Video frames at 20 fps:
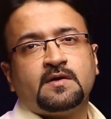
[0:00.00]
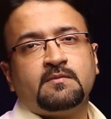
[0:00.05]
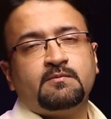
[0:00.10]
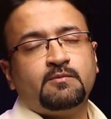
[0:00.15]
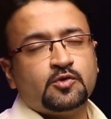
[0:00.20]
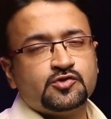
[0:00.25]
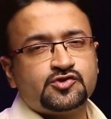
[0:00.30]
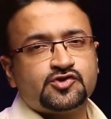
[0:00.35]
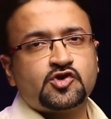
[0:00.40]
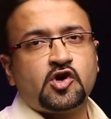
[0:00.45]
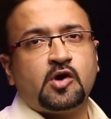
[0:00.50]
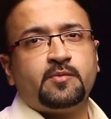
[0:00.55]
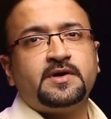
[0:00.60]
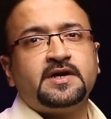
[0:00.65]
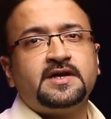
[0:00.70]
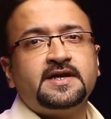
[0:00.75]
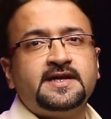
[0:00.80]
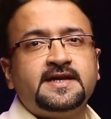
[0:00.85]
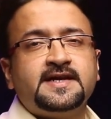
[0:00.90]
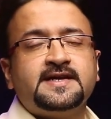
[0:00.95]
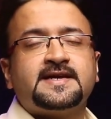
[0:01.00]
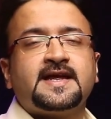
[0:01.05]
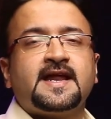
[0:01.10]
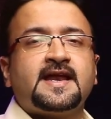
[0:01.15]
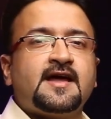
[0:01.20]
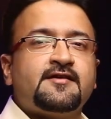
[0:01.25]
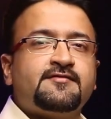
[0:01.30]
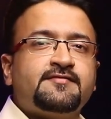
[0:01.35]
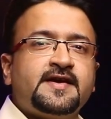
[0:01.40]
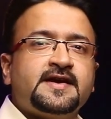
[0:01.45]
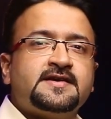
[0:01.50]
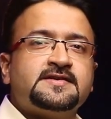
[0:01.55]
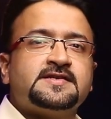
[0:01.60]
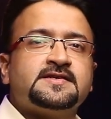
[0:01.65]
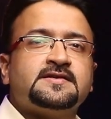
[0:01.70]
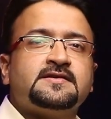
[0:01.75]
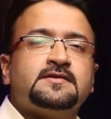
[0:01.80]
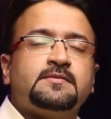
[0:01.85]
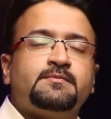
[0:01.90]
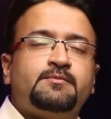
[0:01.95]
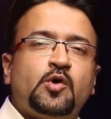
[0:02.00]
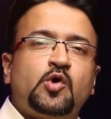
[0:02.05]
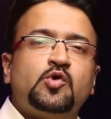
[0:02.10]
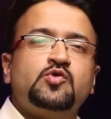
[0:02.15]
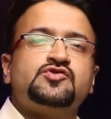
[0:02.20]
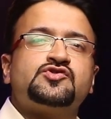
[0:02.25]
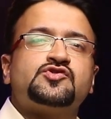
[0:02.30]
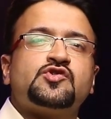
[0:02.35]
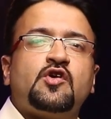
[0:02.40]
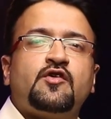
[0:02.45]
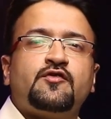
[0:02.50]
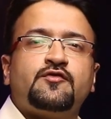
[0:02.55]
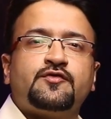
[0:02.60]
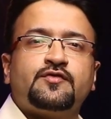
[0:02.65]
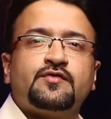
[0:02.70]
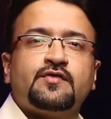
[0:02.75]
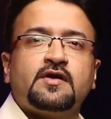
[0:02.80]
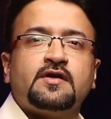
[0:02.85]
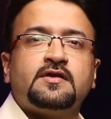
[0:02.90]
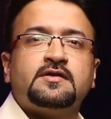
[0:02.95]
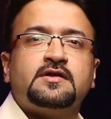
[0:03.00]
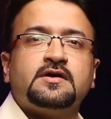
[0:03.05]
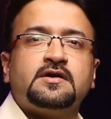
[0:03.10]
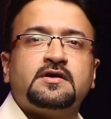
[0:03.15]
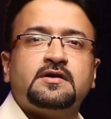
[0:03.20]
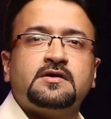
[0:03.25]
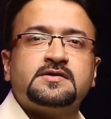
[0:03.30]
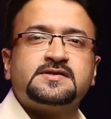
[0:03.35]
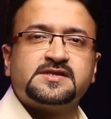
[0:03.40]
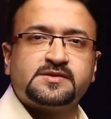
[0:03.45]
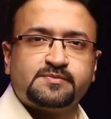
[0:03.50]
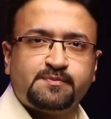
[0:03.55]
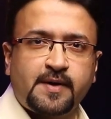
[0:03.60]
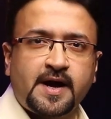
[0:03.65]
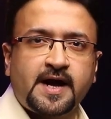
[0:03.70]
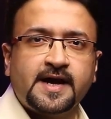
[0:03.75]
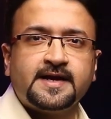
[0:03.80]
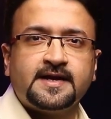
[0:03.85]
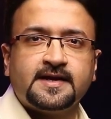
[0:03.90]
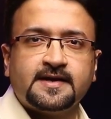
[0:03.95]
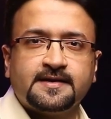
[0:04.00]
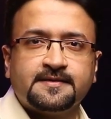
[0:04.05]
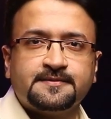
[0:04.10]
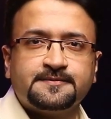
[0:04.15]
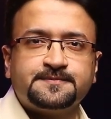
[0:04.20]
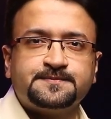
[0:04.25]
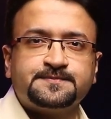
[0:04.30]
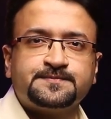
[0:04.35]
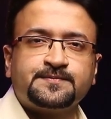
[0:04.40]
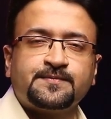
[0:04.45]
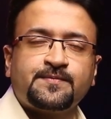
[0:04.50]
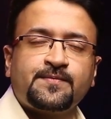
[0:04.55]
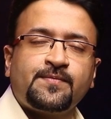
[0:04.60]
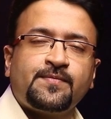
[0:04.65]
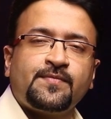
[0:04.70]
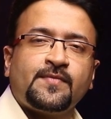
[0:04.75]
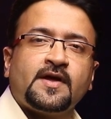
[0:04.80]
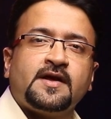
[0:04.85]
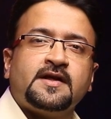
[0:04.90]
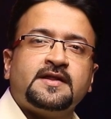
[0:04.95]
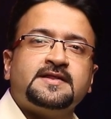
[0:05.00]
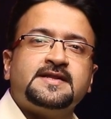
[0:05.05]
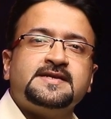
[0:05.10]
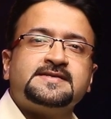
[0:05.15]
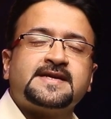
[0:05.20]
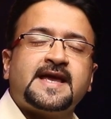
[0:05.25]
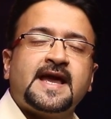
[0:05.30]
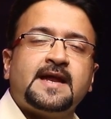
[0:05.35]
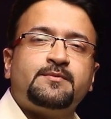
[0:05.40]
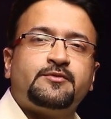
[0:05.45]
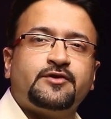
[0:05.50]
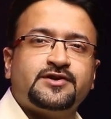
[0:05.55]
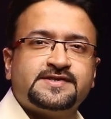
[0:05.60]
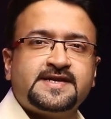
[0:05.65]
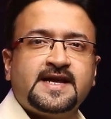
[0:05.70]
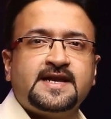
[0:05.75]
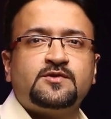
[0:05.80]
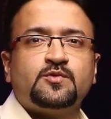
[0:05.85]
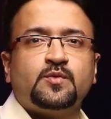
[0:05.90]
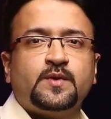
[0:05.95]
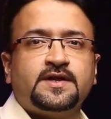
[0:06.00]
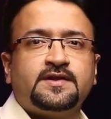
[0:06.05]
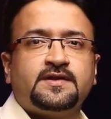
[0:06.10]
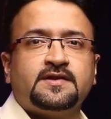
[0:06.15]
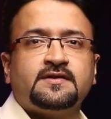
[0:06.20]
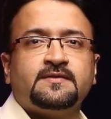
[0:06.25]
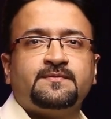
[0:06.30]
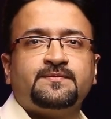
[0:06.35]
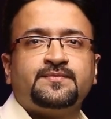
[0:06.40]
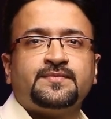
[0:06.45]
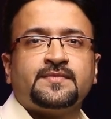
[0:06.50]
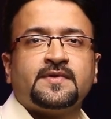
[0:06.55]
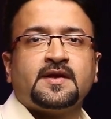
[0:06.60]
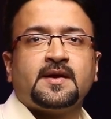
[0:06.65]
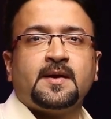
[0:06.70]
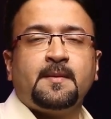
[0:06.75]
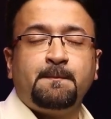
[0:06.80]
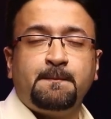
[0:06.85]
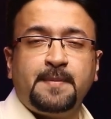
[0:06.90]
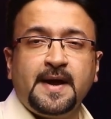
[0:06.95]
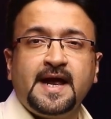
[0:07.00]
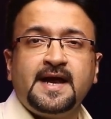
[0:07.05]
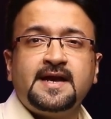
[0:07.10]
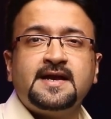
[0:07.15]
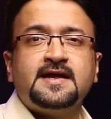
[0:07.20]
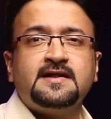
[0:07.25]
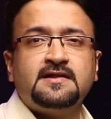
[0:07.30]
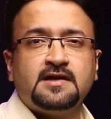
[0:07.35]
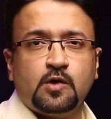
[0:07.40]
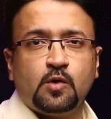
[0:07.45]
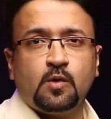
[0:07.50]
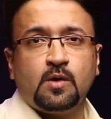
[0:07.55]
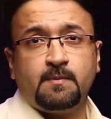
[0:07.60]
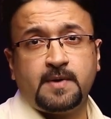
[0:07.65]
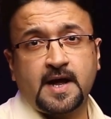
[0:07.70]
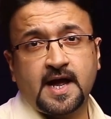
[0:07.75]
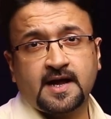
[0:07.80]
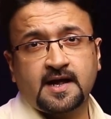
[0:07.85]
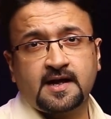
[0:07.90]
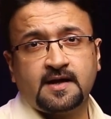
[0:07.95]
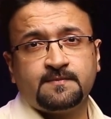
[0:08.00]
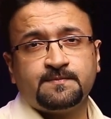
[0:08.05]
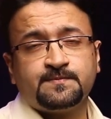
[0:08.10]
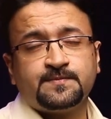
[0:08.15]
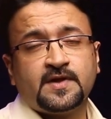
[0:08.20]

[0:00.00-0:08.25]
Most commonly, it can affect the bones of the spine. This can present with pain in the lower back,